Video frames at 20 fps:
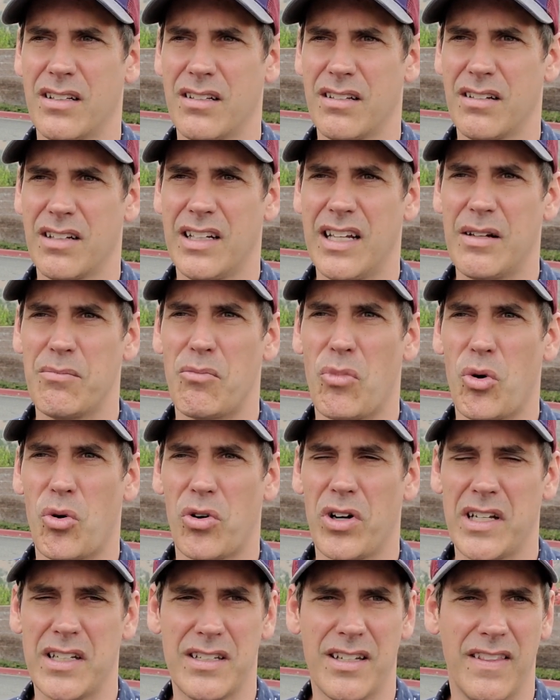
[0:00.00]
get
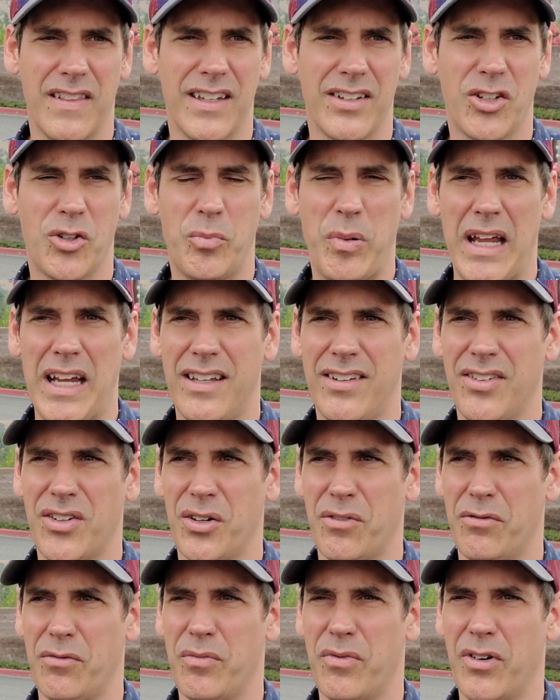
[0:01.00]
more into this space
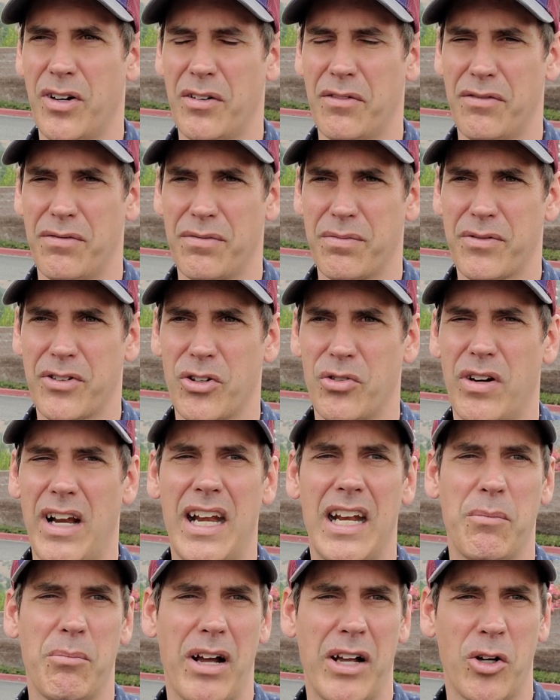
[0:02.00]
of
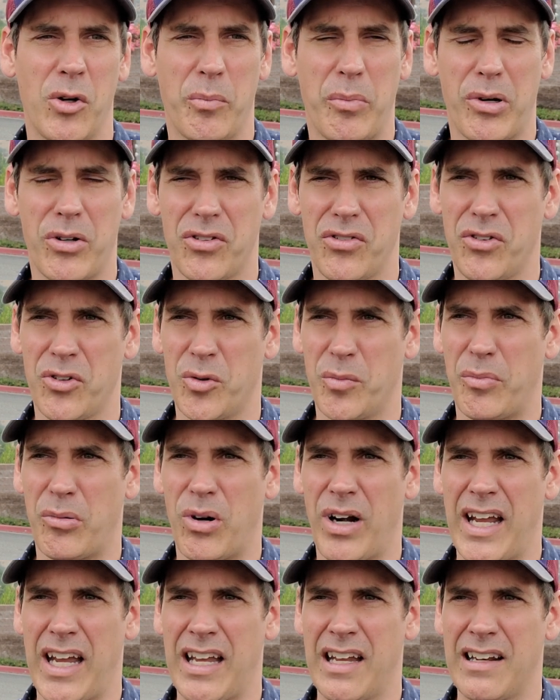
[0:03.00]
creating my own personal
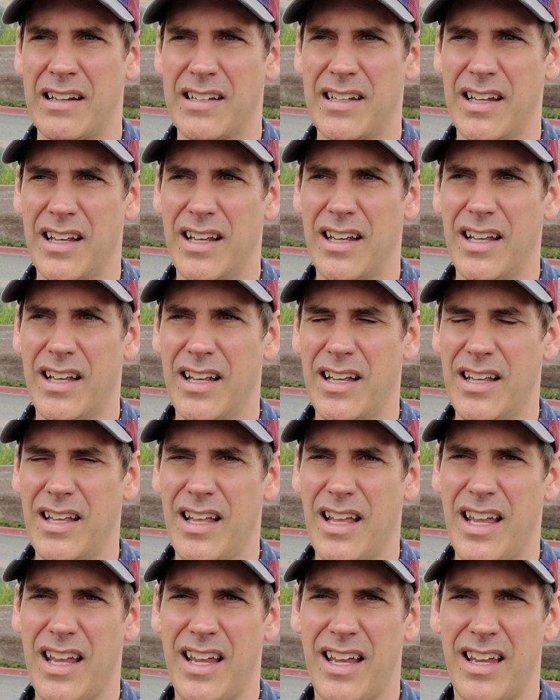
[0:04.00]
brand
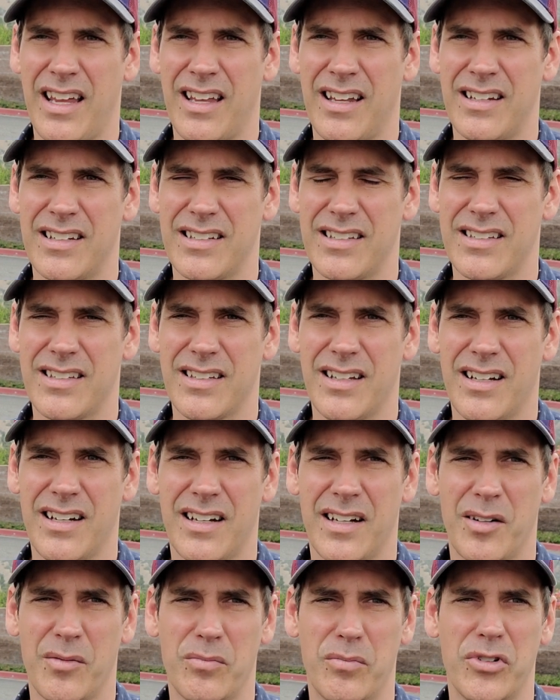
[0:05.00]
and
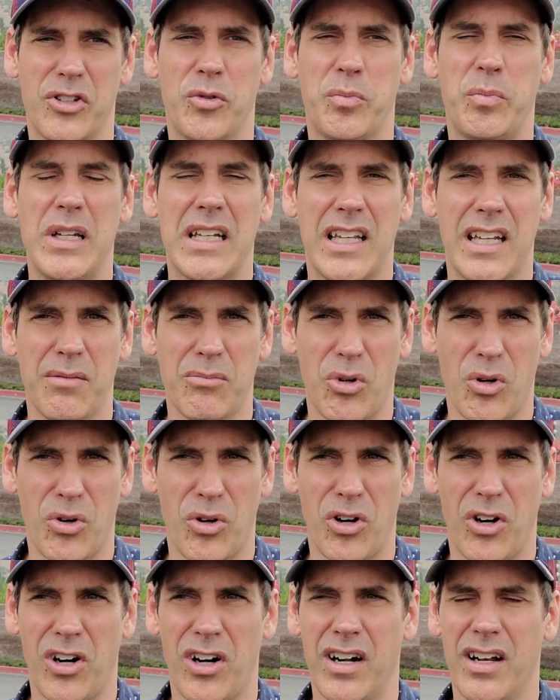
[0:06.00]
speaking
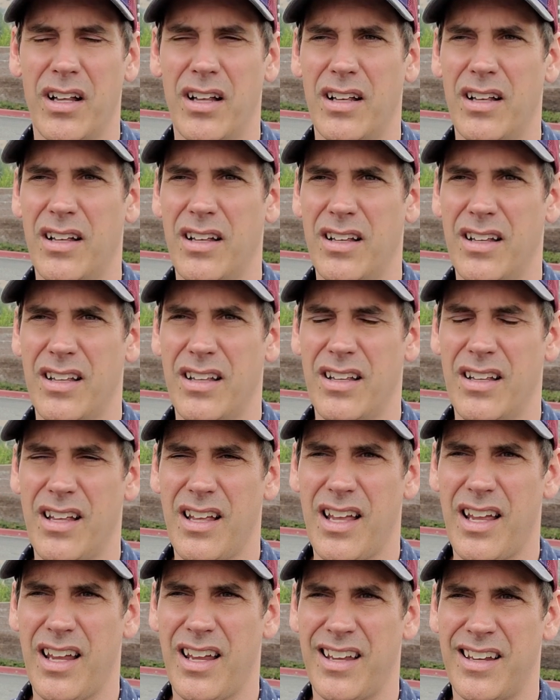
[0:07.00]
more
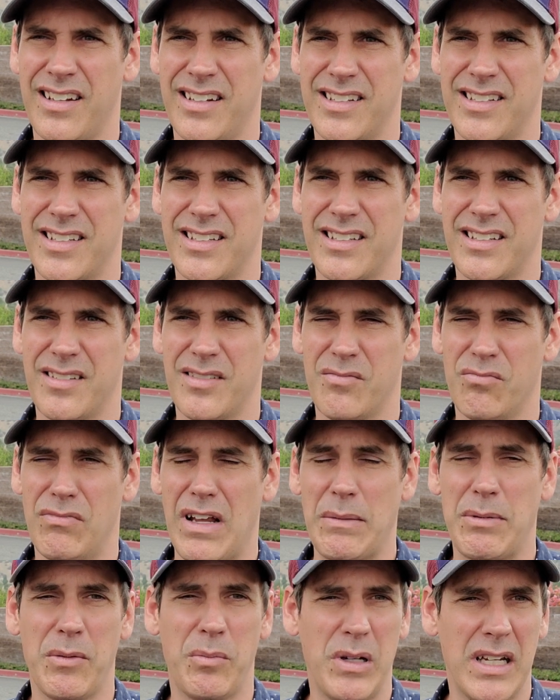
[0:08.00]
and
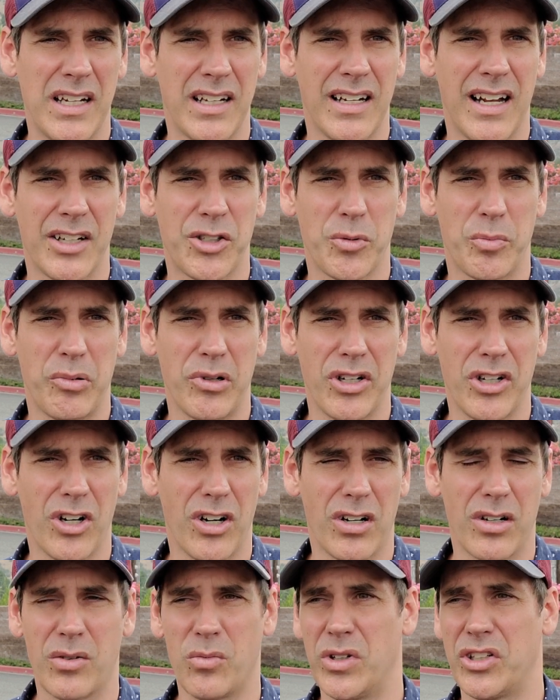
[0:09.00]
maybe being an
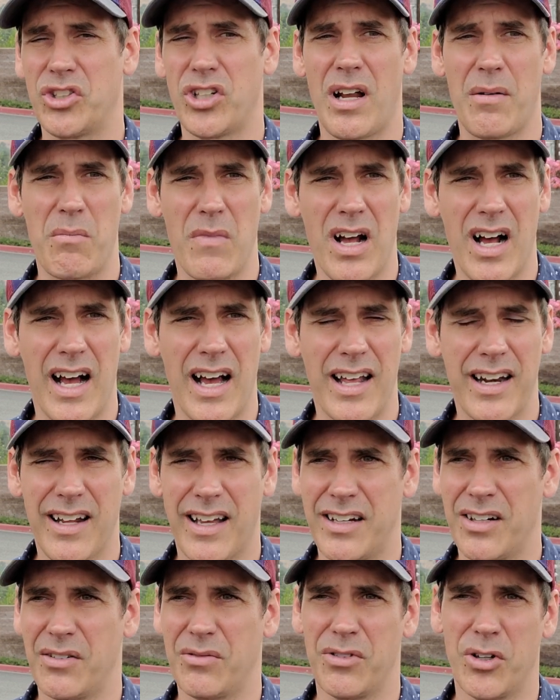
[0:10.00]
entrepreneur, which I'm not.
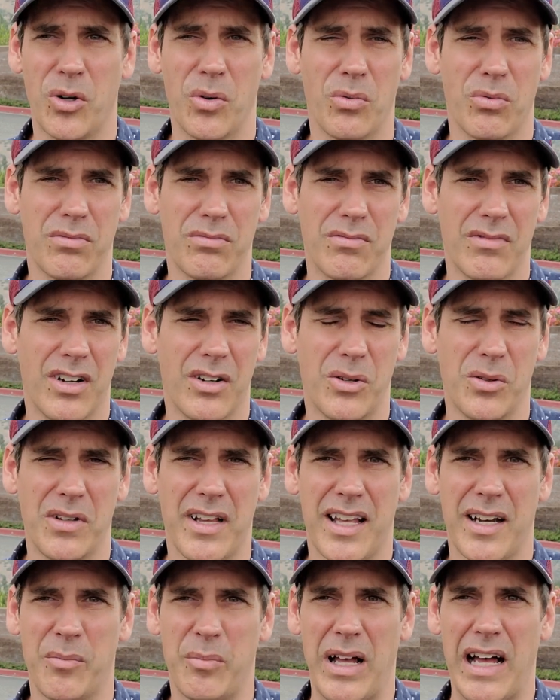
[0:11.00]
I don't know a whole
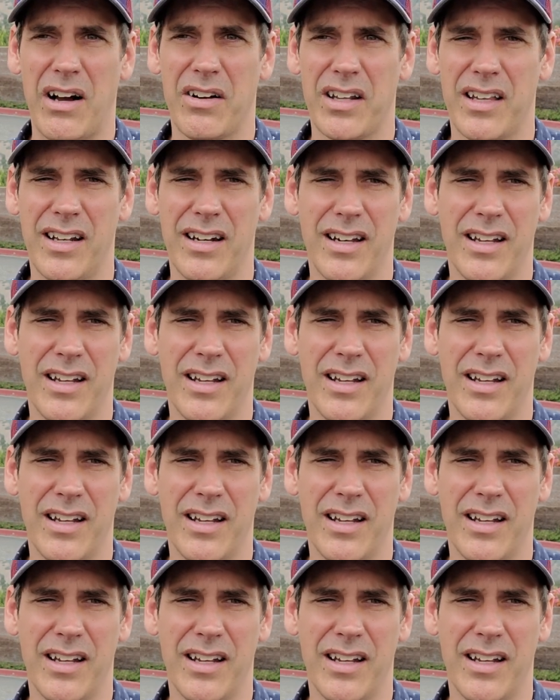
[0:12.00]
lot about it.